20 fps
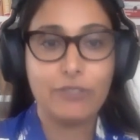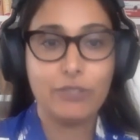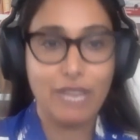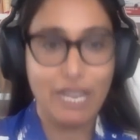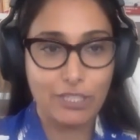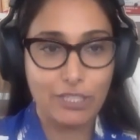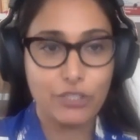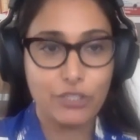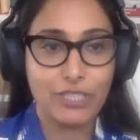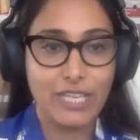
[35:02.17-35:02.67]
if you
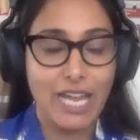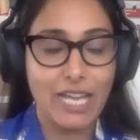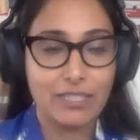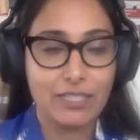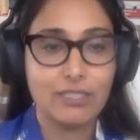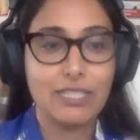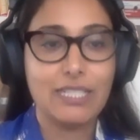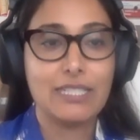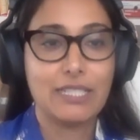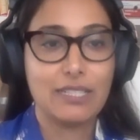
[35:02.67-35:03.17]
actually
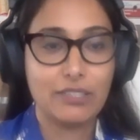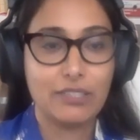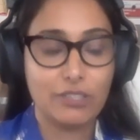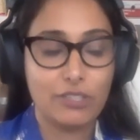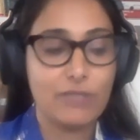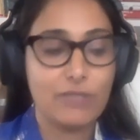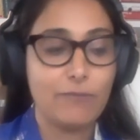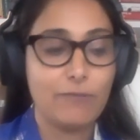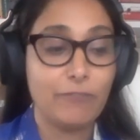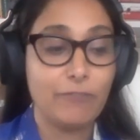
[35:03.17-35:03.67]
analyze it,
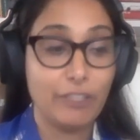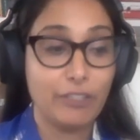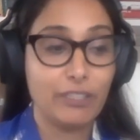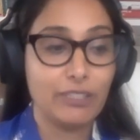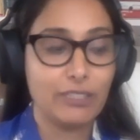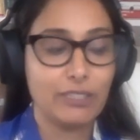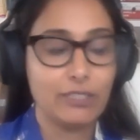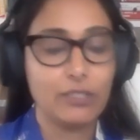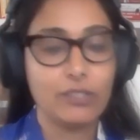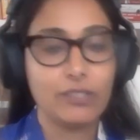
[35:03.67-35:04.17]
there's very
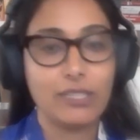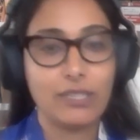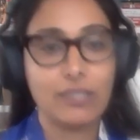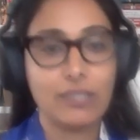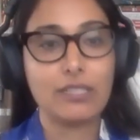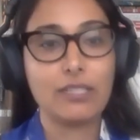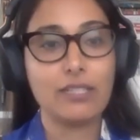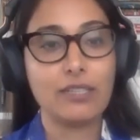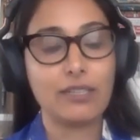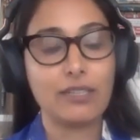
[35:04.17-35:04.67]
little
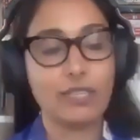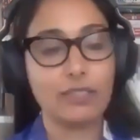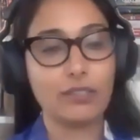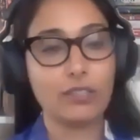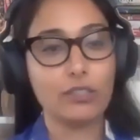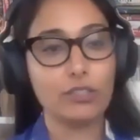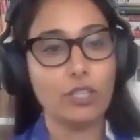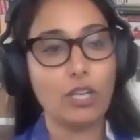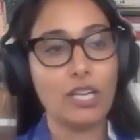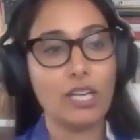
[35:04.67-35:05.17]
that
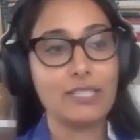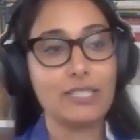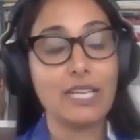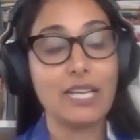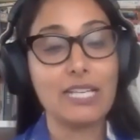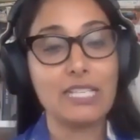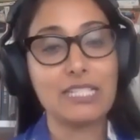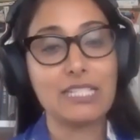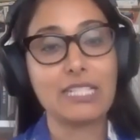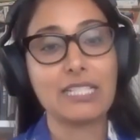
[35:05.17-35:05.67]
the law
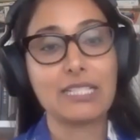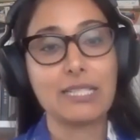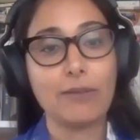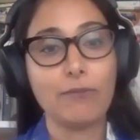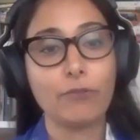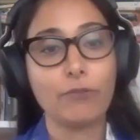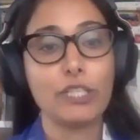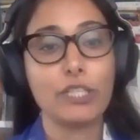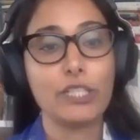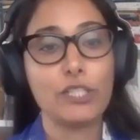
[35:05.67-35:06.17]
does
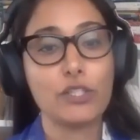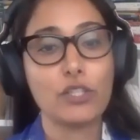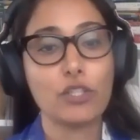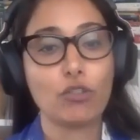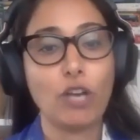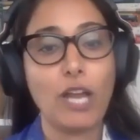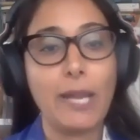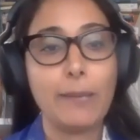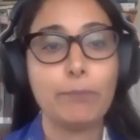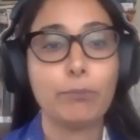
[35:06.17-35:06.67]
except for
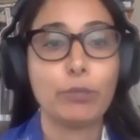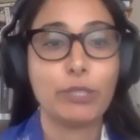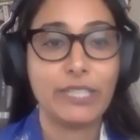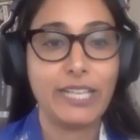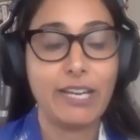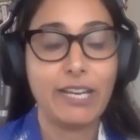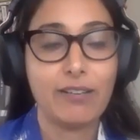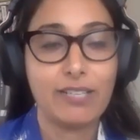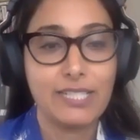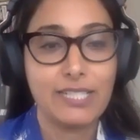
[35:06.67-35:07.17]
inscribe
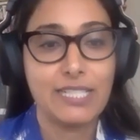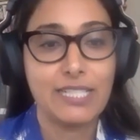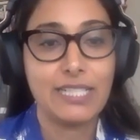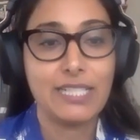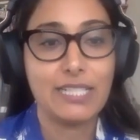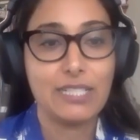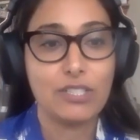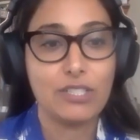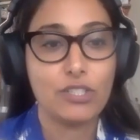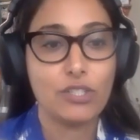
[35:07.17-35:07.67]

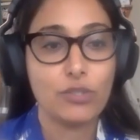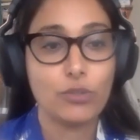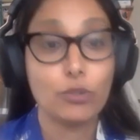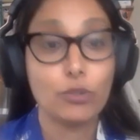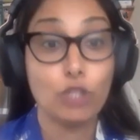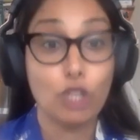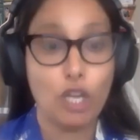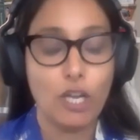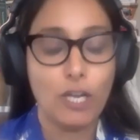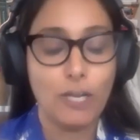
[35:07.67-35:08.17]
precarity into
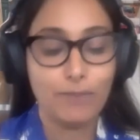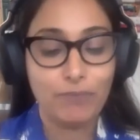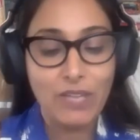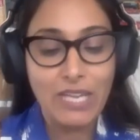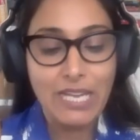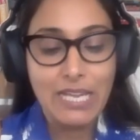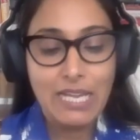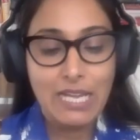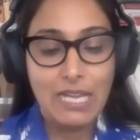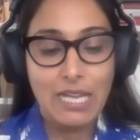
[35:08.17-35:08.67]
law.
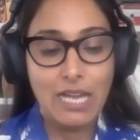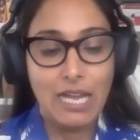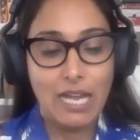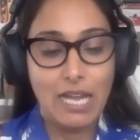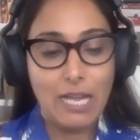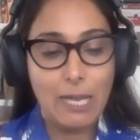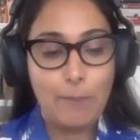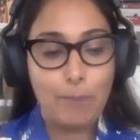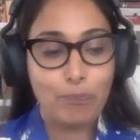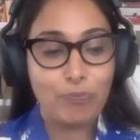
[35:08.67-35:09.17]

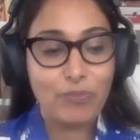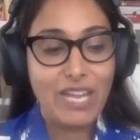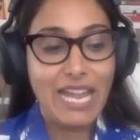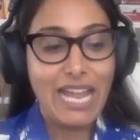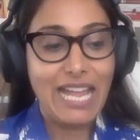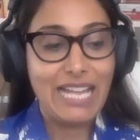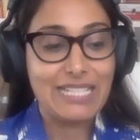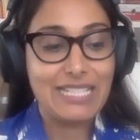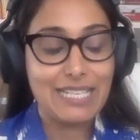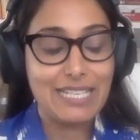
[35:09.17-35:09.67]

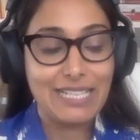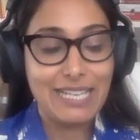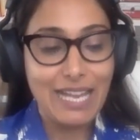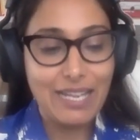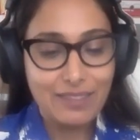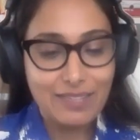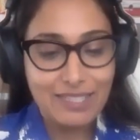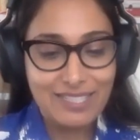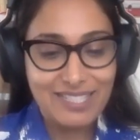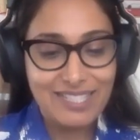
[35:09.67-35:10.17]
And to
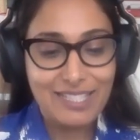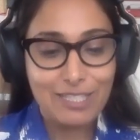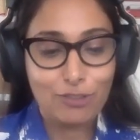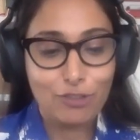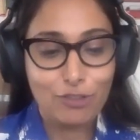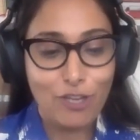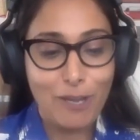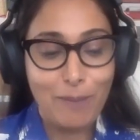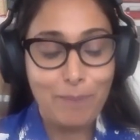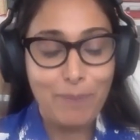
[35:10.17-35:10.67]
get this
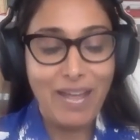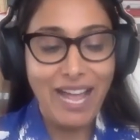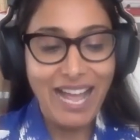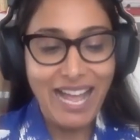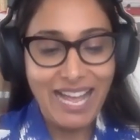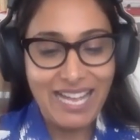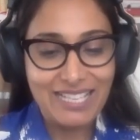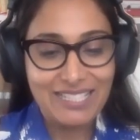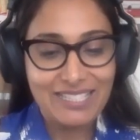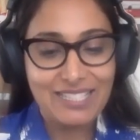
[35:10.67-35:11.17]
law
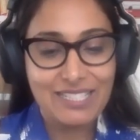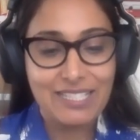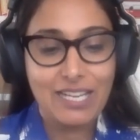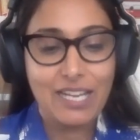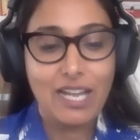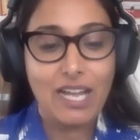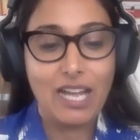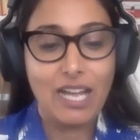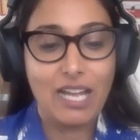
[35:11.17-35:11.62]
passed,